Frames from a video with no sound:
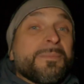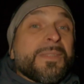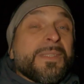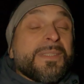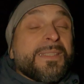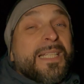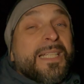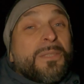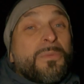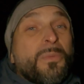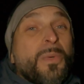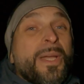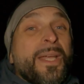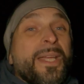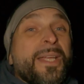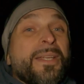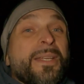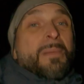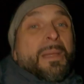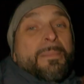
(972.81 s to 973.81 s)
In that
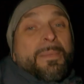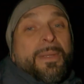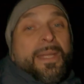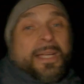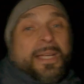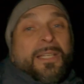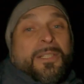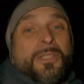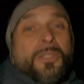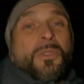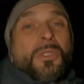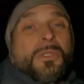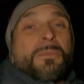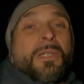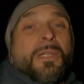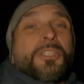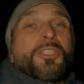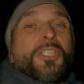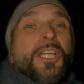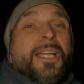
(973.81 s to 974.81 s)
way, maybe I can use
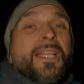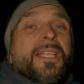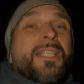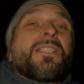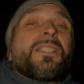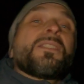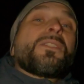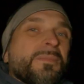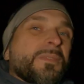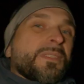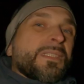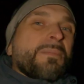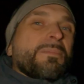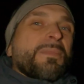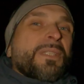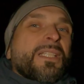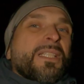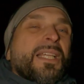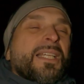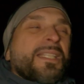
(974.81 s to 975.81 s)
my jacket,
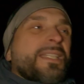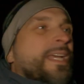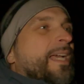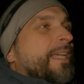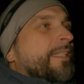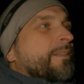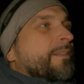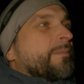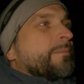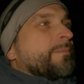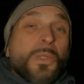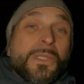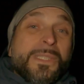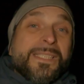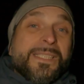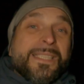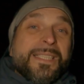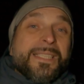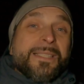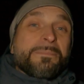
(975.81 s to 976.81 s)
something like that. We'll
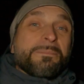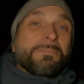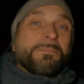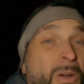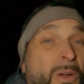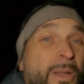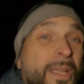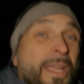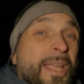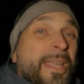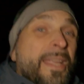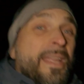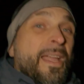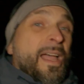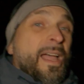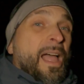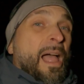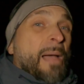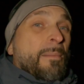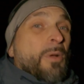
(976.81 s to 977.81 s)
see. Okay,
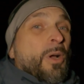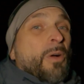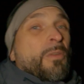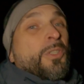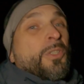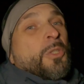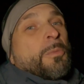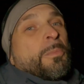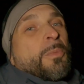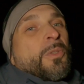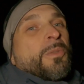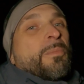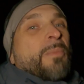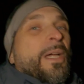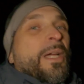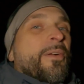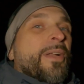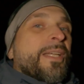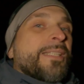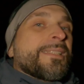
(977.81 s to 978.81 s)
I'm going to put my
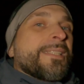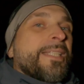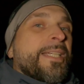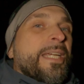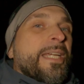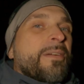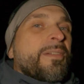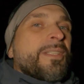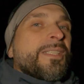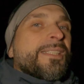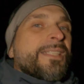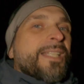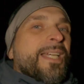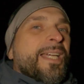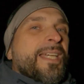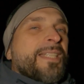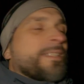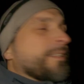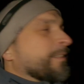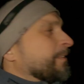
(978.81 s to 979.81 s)
rest gear
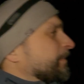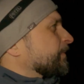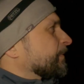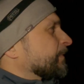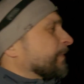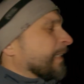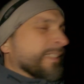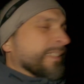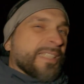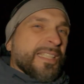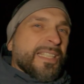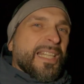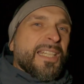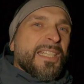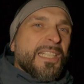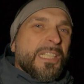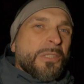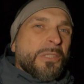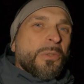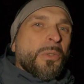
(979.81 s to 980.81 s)
inside and then I
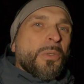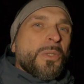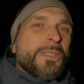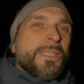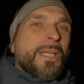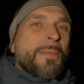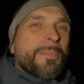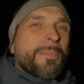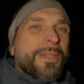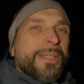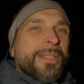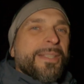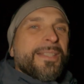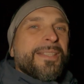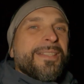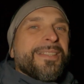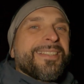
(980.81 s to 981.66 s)
need to cook something.